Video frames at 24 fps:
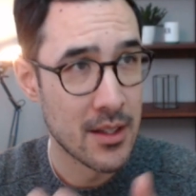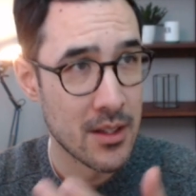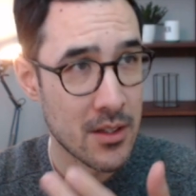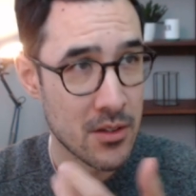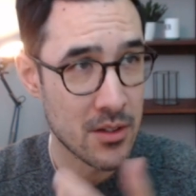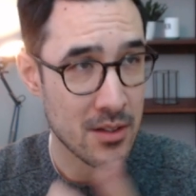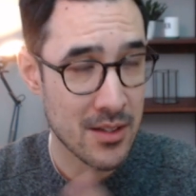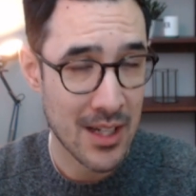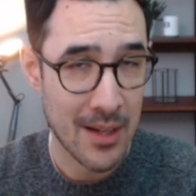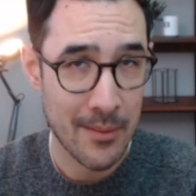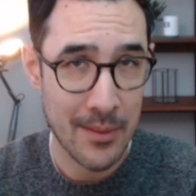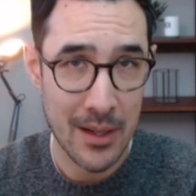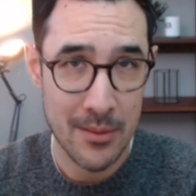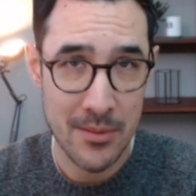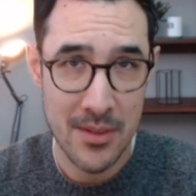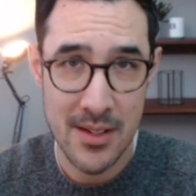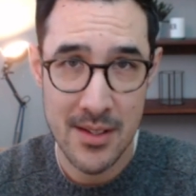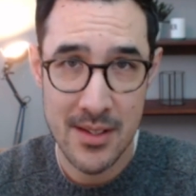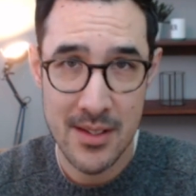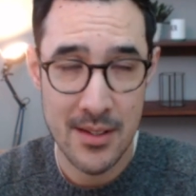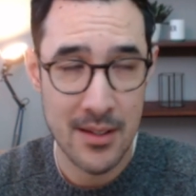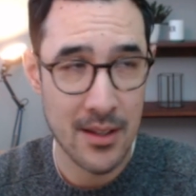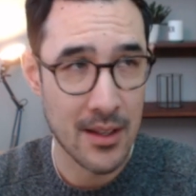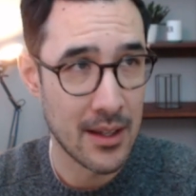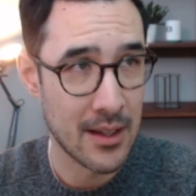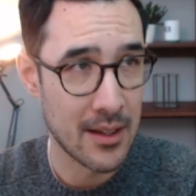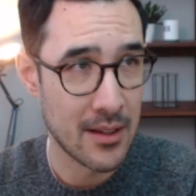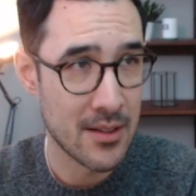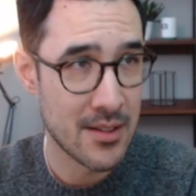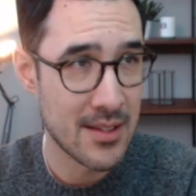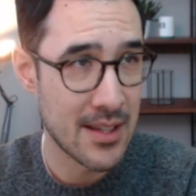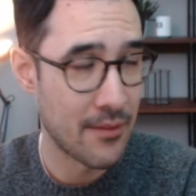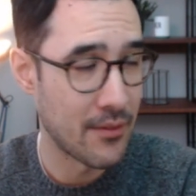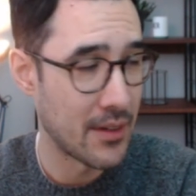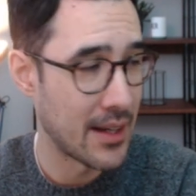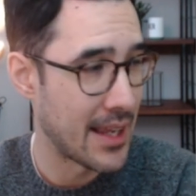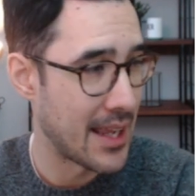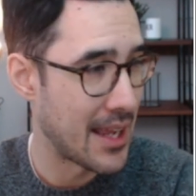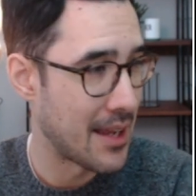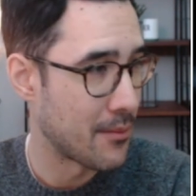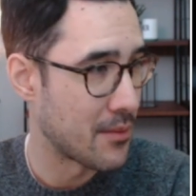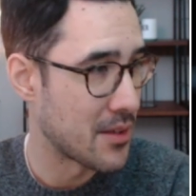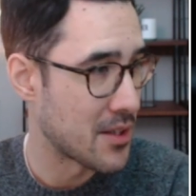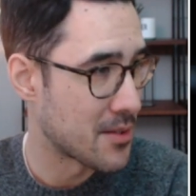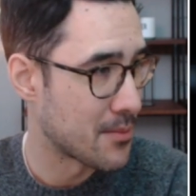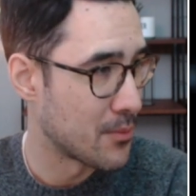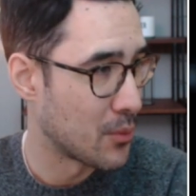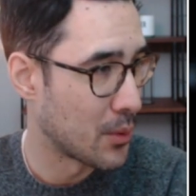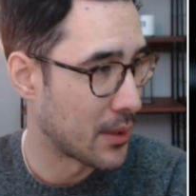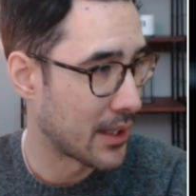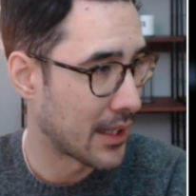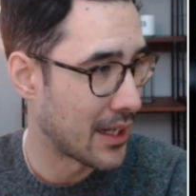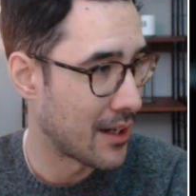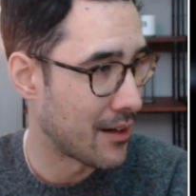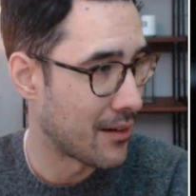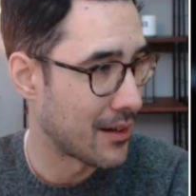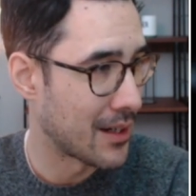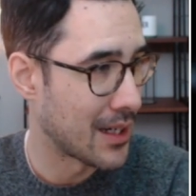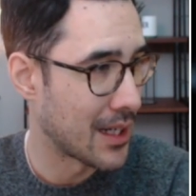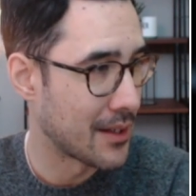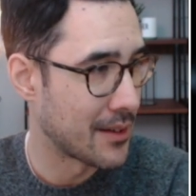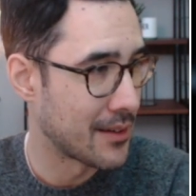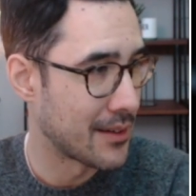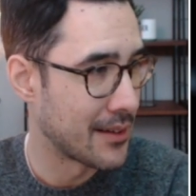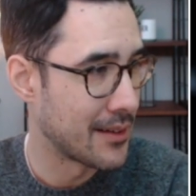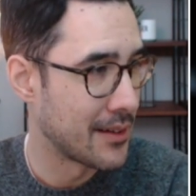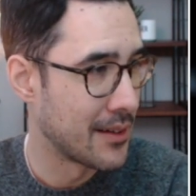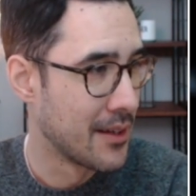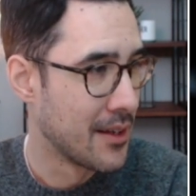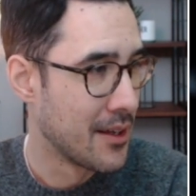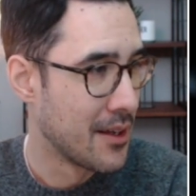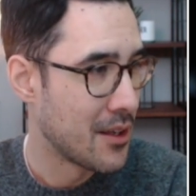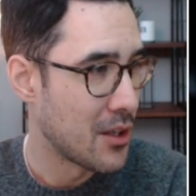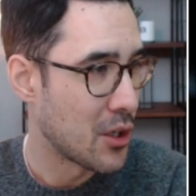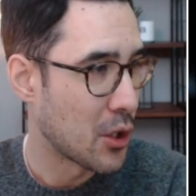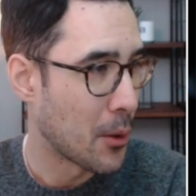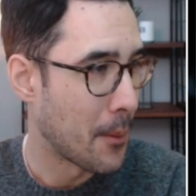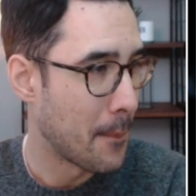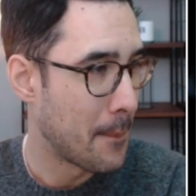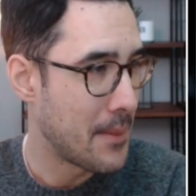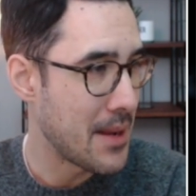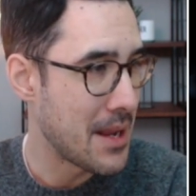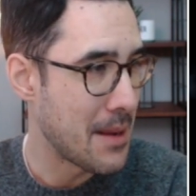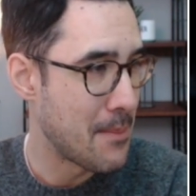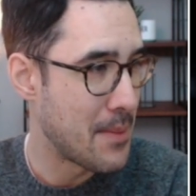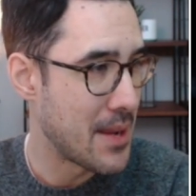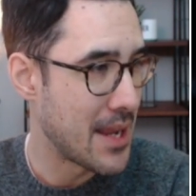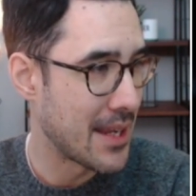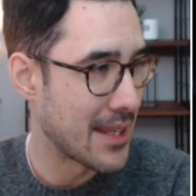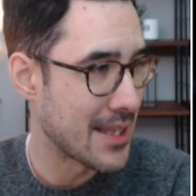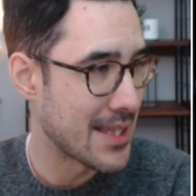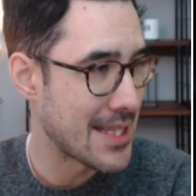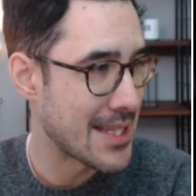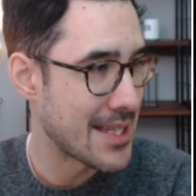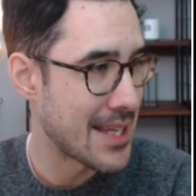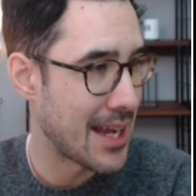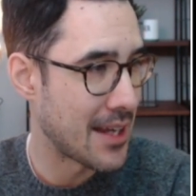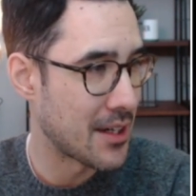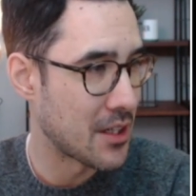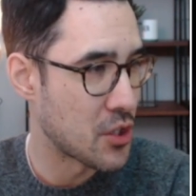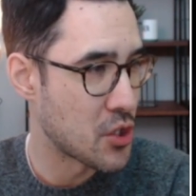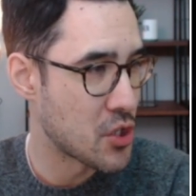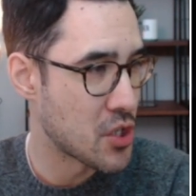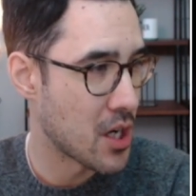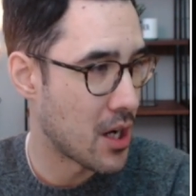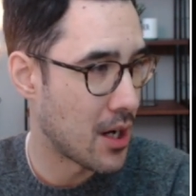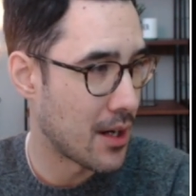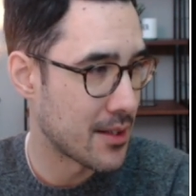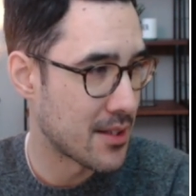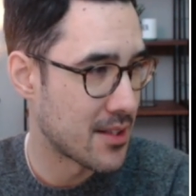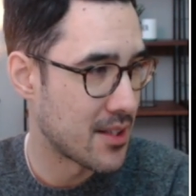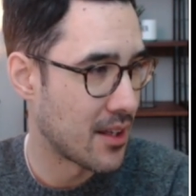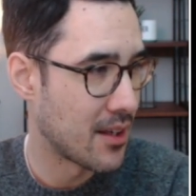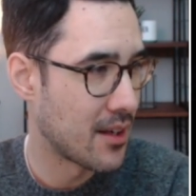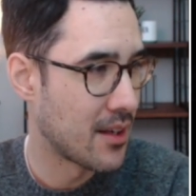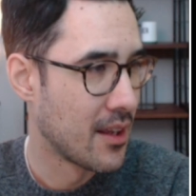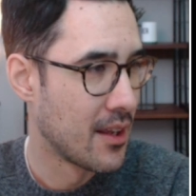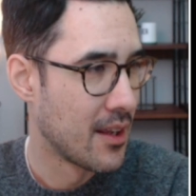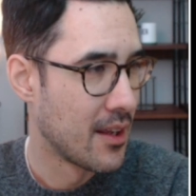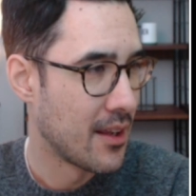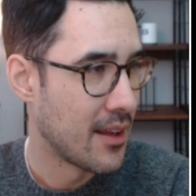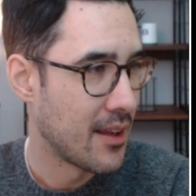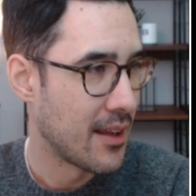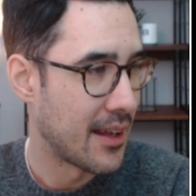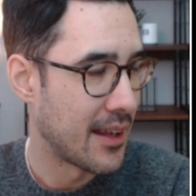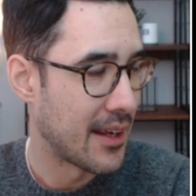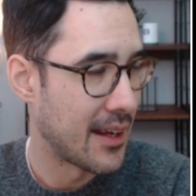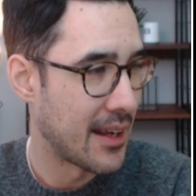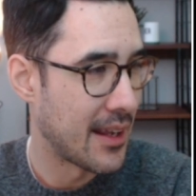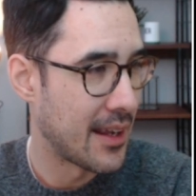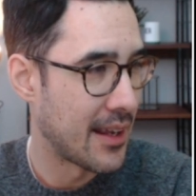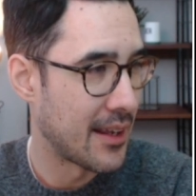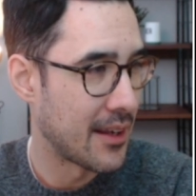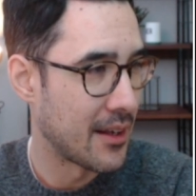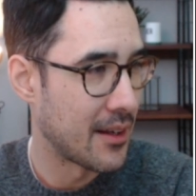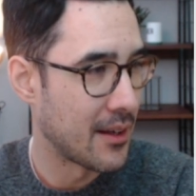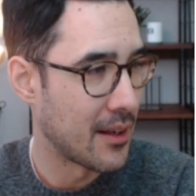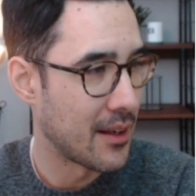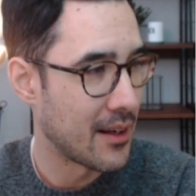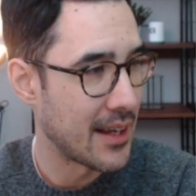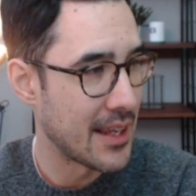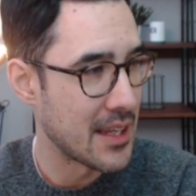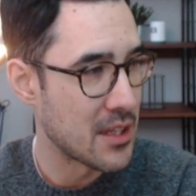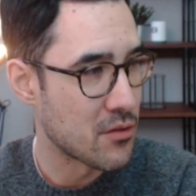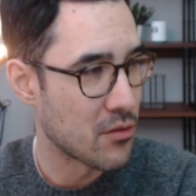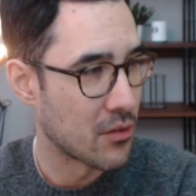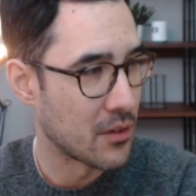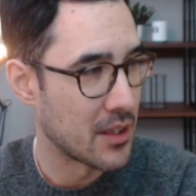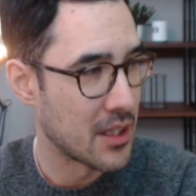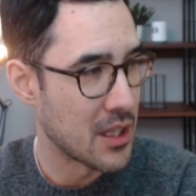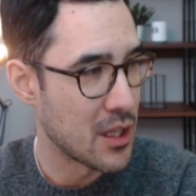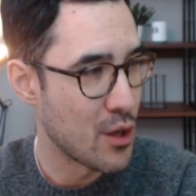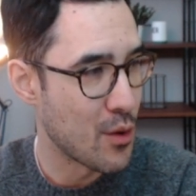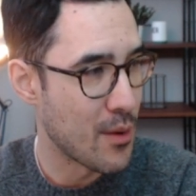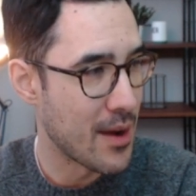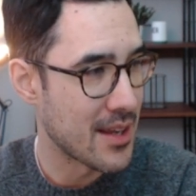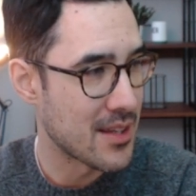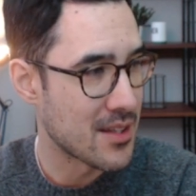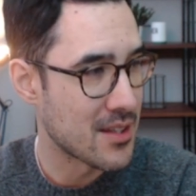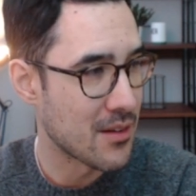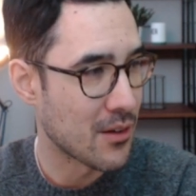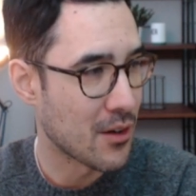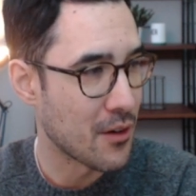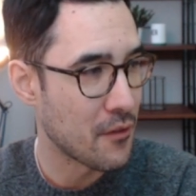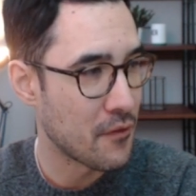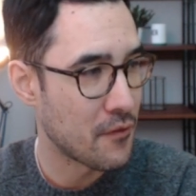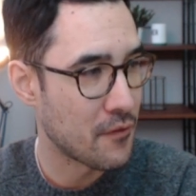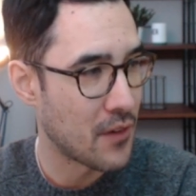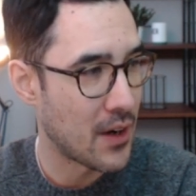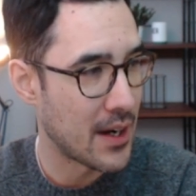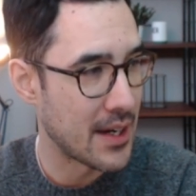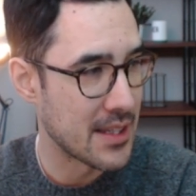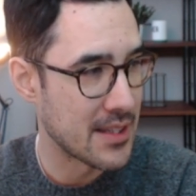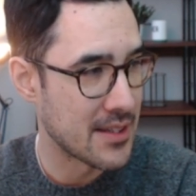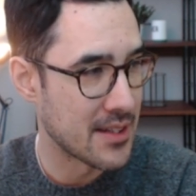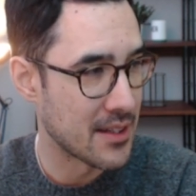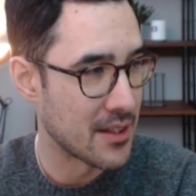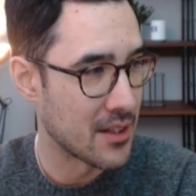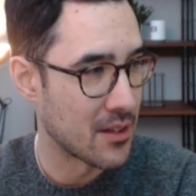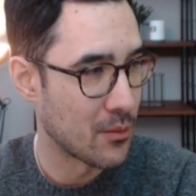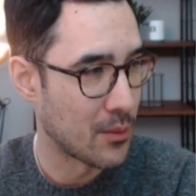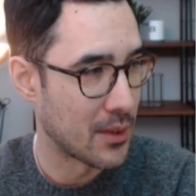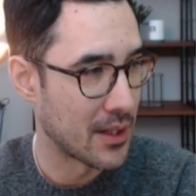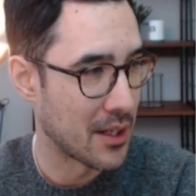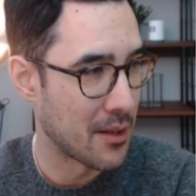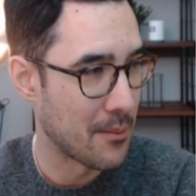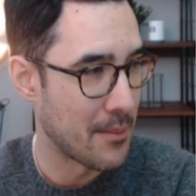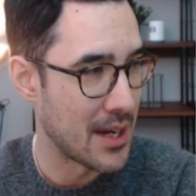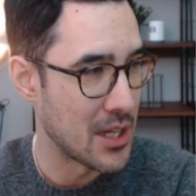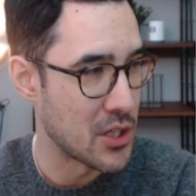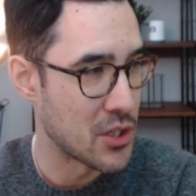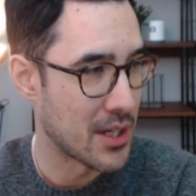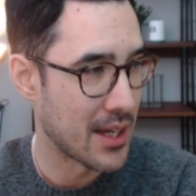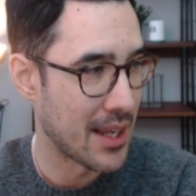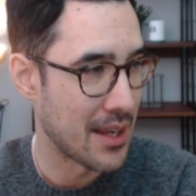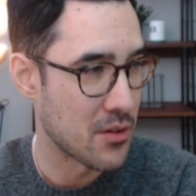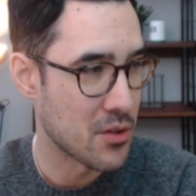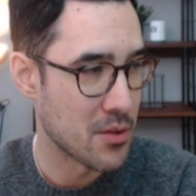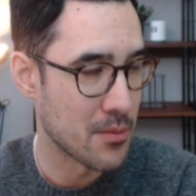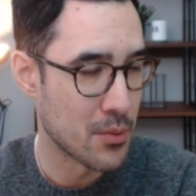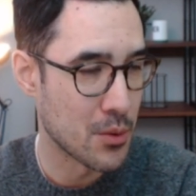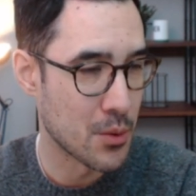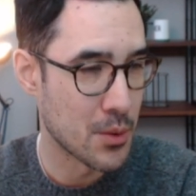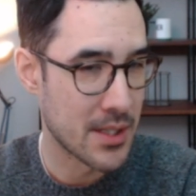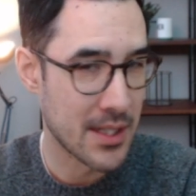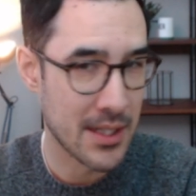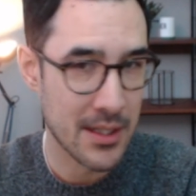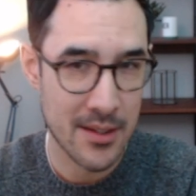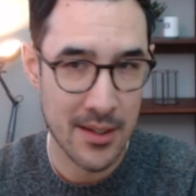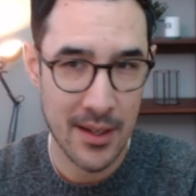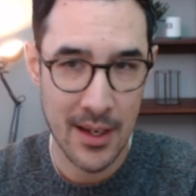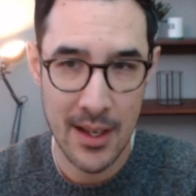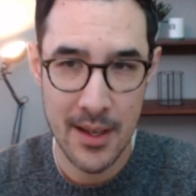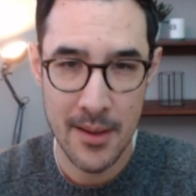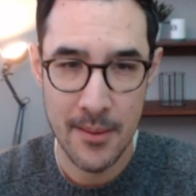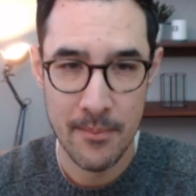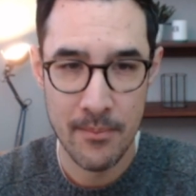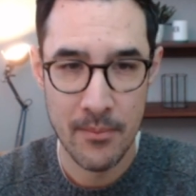just coming up to uh, 7 a.m. this morning here in London. You've got BP and Standard Chartered. And then later on in the US, you've got Pfizer, one of the major names reporting today.